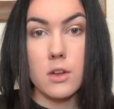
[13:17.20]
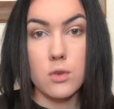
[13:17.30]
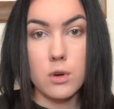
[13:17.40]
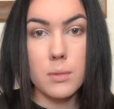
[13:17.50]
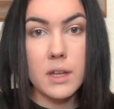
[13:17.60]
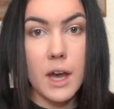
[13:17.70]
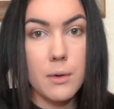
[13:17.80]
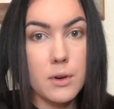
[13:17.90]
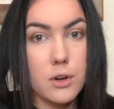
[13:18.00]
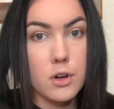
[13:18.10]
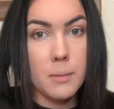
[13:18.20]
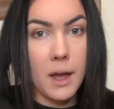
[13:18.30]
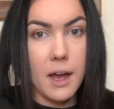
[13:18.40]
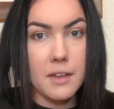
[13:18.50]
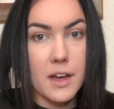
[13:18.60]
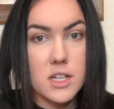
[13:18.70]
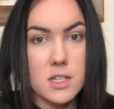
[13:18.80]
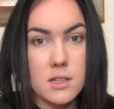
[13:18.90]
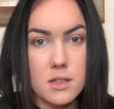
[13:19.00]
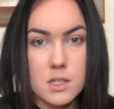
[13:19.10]
Normally I would curl my
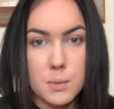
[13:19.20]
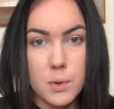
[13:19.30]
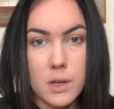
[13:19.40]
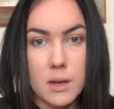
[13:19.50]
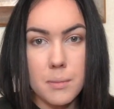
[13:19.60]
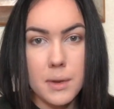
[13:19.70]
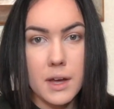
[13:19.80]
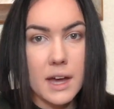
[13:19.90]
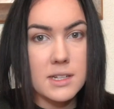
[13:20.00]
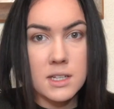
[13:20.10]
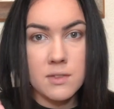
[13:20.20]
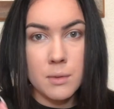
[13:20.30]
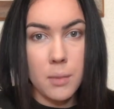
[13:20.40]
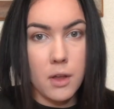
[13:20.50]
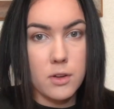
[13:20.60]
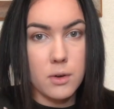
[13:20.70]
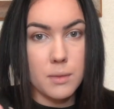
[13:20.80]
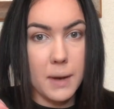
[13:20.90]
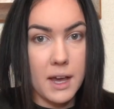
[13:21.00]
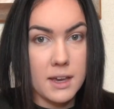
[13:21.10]
eyelashes at this point, but I didn't even bother
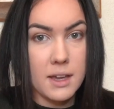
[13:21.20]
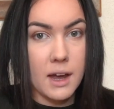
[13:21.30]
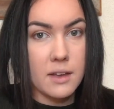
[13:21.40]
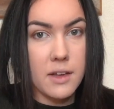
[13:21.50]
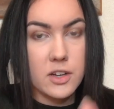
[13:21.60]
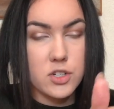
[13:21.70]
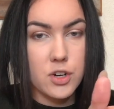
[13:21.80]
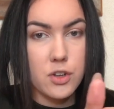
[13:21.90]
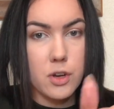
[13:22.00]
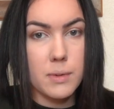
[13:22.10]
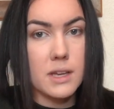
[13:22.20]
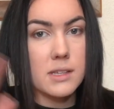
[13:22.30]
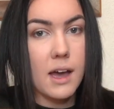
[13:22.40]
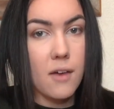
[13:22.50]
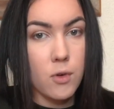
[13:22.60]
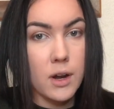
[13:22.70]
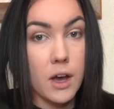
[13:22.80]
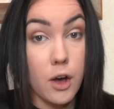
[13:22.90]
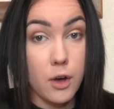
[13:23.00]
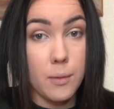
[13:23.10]
with buying an eyelash curler because I have one at
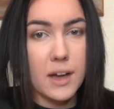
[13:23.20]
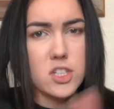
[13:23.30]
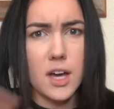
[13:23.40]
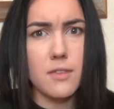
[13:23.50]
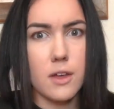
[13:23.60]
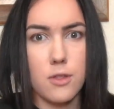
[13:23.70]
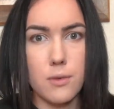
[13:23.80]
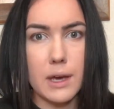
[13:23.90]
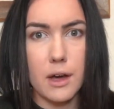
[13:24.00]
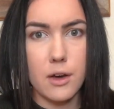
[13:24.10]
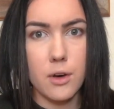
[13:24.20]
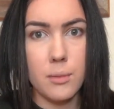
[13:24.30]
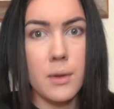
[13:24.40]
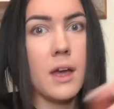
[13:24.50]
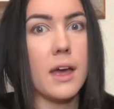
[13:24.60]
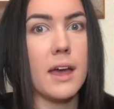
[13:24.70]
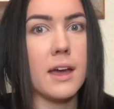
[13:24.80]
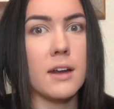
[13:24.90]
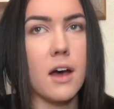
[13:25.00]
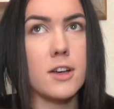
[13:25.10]
home. Actually, I have like 3 at home.
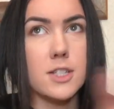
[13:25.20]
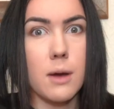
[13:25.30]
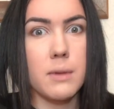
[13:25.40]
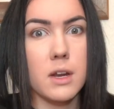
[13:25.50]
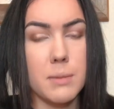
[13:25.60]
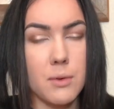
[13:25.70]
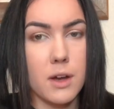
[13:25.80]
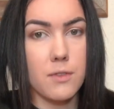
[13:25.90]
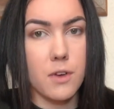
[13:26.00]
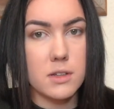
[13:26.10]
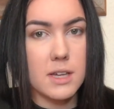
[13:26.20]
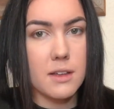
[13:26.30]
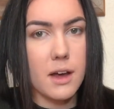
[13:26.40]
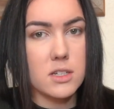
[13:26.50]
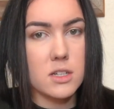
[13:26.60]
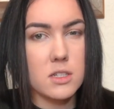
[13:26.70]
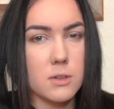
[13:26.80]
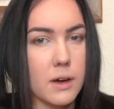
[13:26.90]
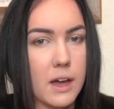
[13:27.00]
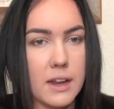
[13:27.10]
And also I'm going to be wearing false eyelashes,
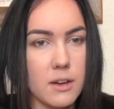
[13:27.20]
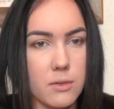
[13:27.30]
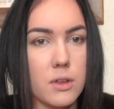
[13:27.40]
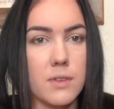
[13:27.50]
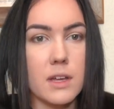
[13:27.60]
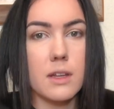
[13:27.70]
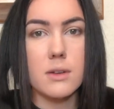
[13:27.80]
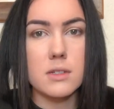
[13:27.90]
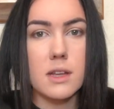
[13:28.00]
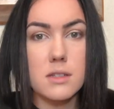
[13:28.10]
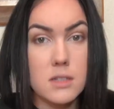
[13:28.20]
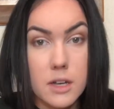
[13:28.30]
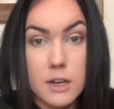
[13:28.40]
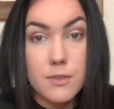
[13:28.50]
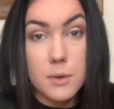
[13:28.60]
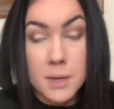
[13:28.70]
so I didn't really feel like that was necessary for